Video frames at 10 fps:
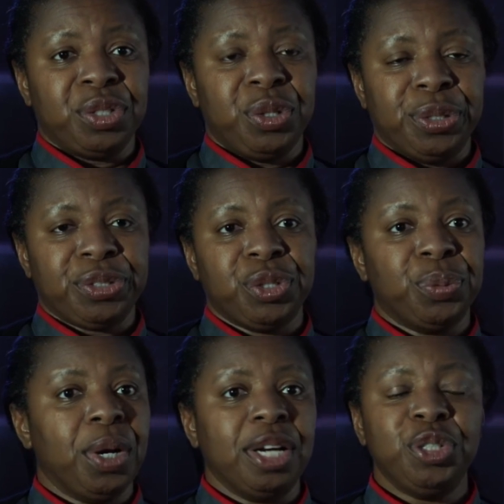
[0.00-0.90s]
the cost.
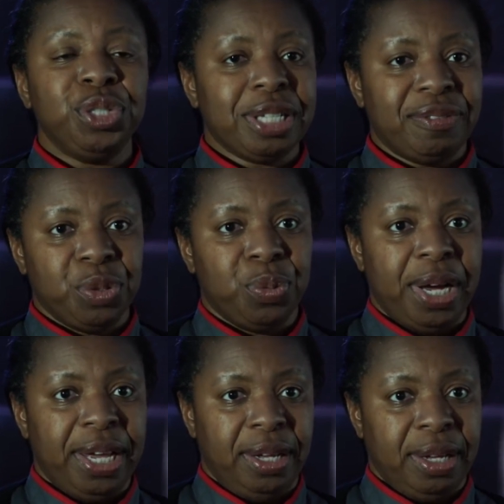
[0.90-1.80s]
So you just have to
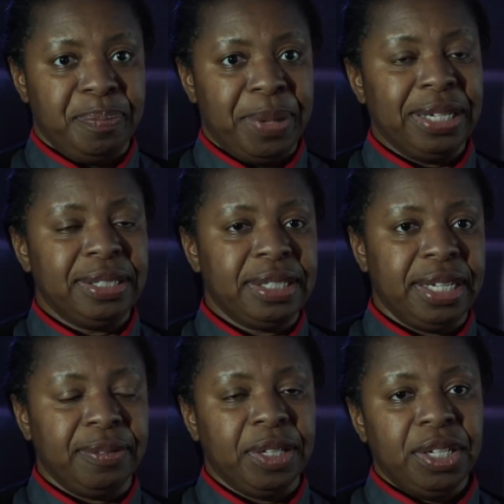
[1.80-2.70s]
weigh and balance
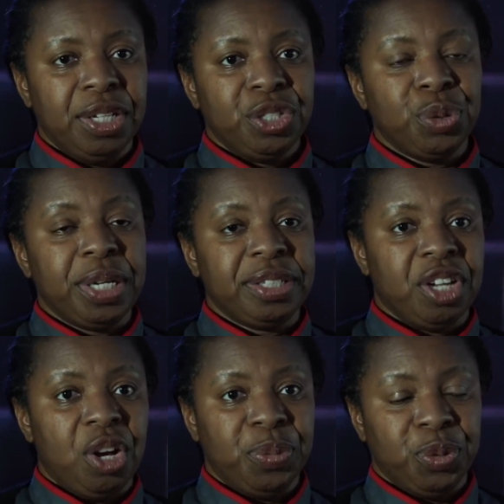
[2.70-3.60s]
it. So an
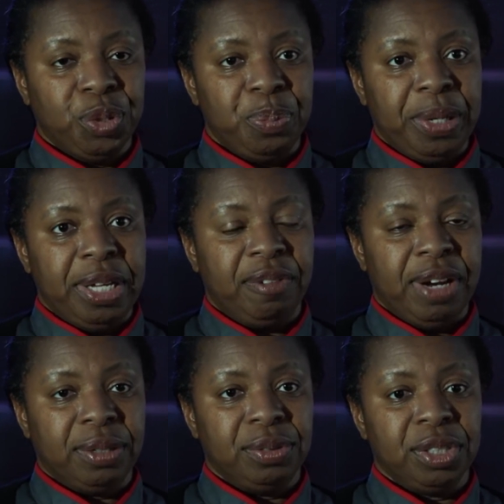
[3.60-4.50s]
example would be
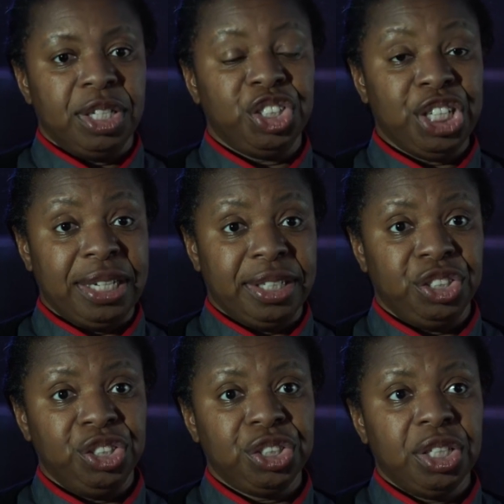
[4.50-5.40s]
around a
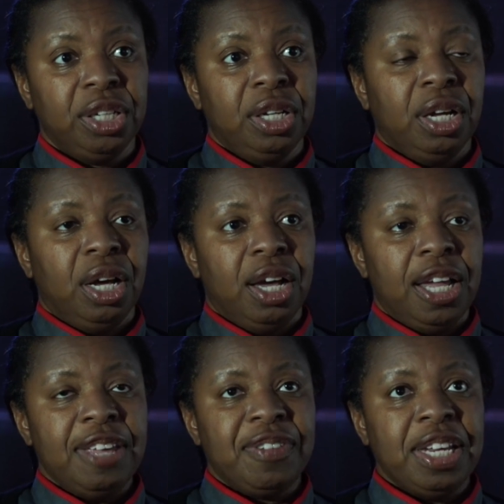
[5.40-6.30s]
challenge.
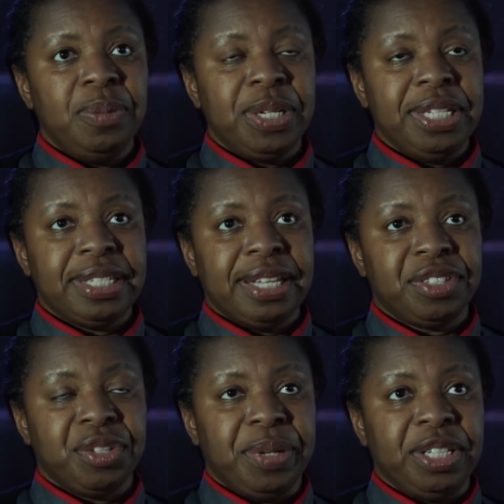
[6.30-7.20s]
If anybody says
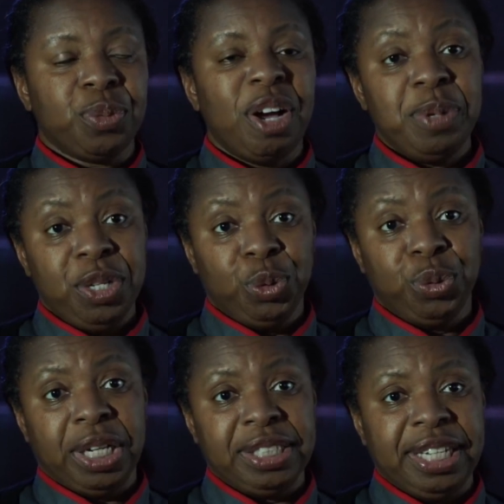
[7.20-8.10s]
to me, so I've been in
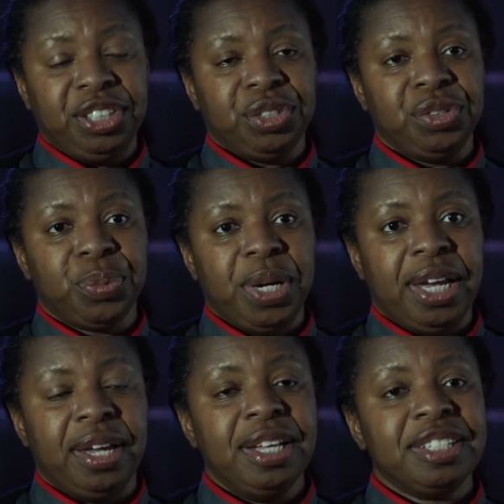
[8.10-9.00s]
organisations
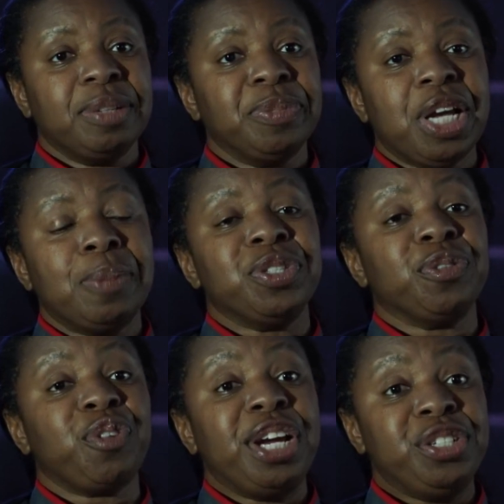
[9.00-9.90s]
where sometimes the
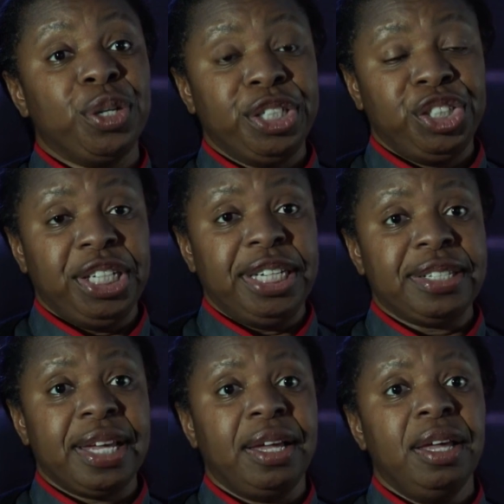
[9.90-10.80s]
phraseology is
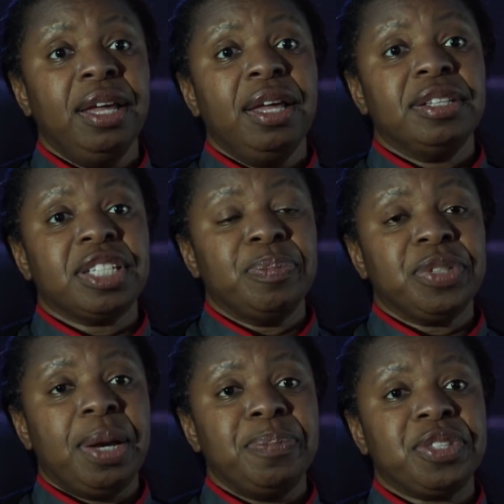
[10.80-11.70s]
that
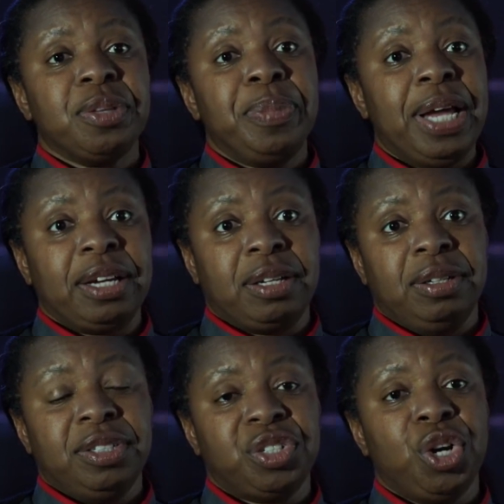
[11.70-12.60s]
sometimes the black
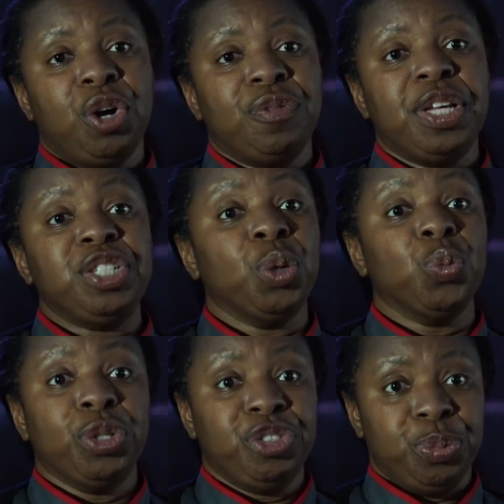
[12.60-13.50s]
staff, they don't
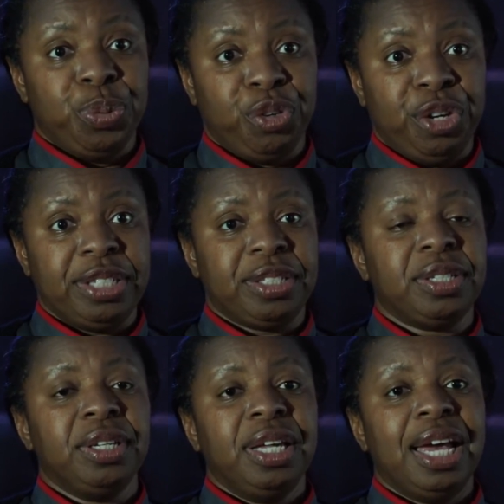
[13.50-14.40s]
want to progress.
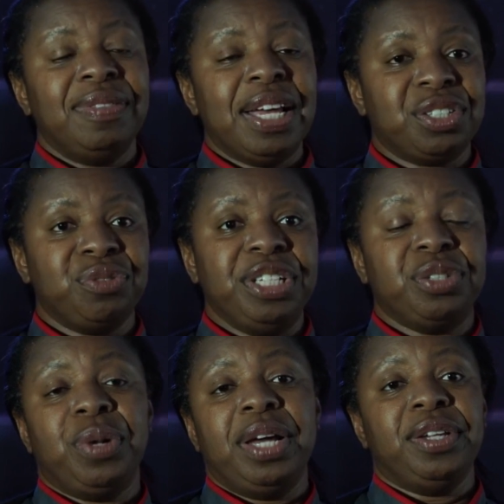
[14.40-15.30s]
And that's the
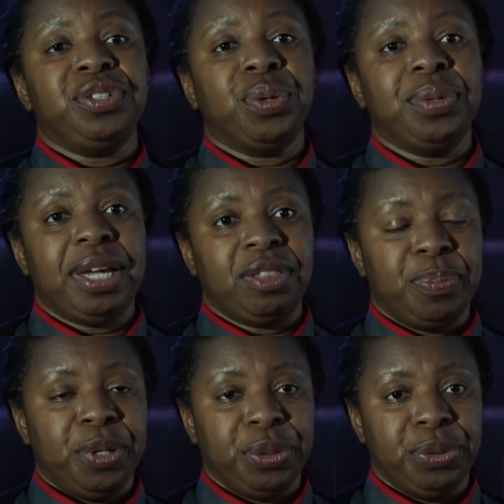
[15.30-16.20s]
reason why they don't get the
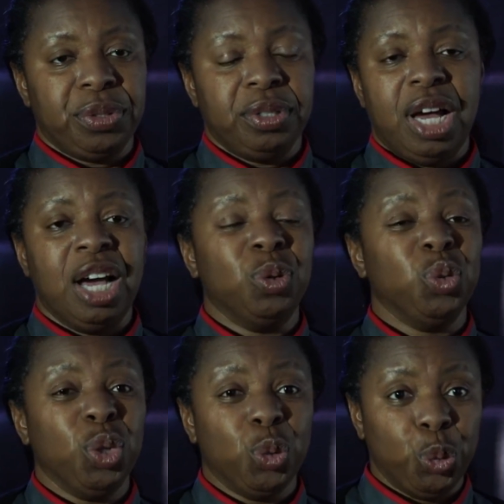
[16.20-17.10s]
post. I will
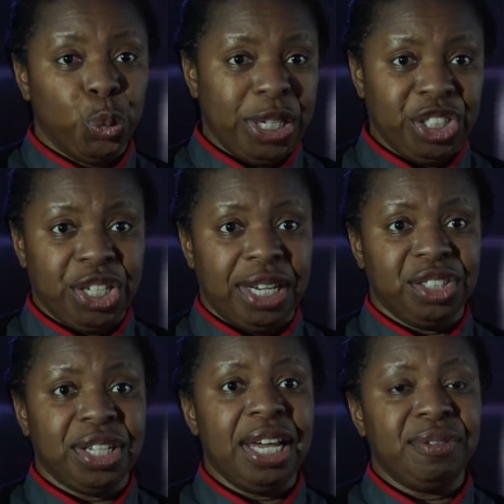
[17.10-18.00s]
always
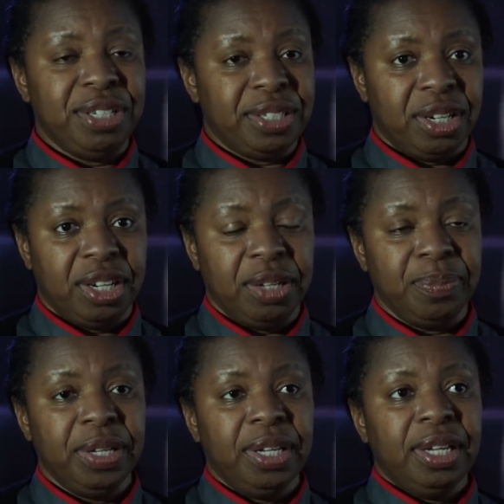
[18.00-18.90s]
challenge that every
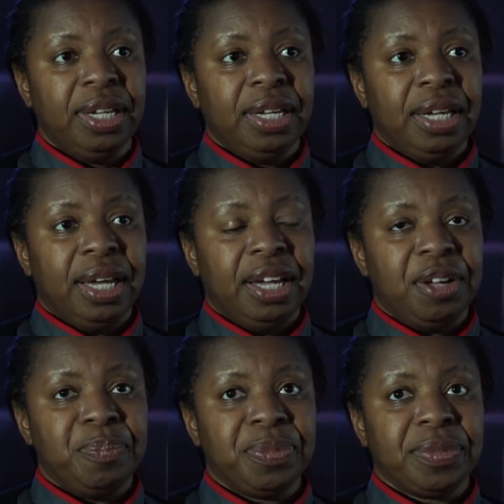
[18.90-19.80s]
time.
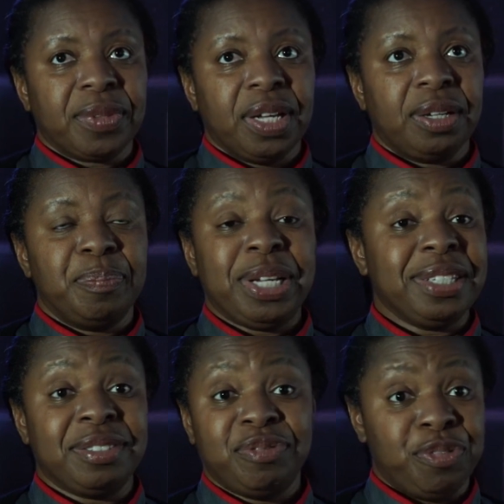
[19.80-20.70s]
Um,
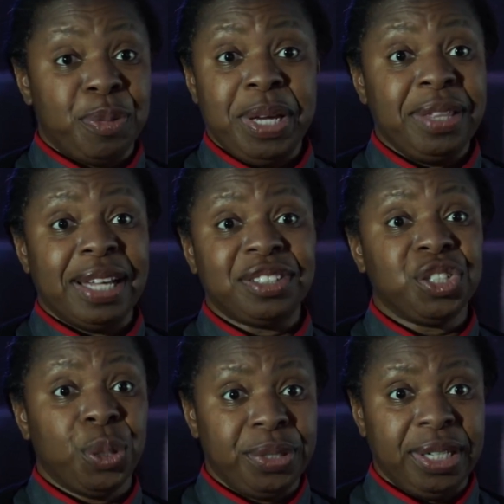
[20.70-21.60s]
because for me, that's
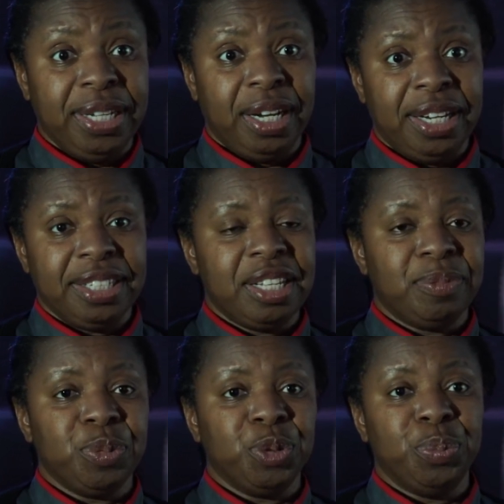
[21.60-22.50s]
totally
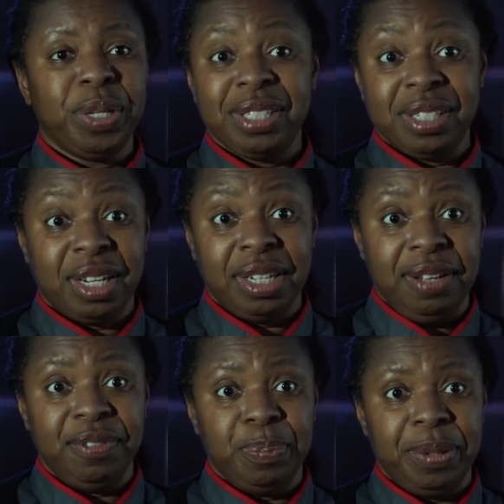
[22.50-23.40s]
unacceptable because it's on an
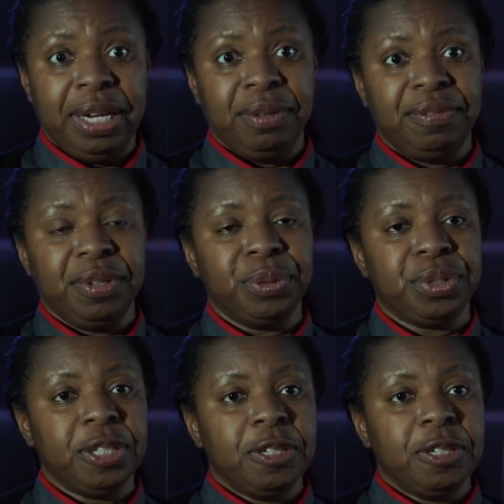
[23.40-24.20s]
even playing field.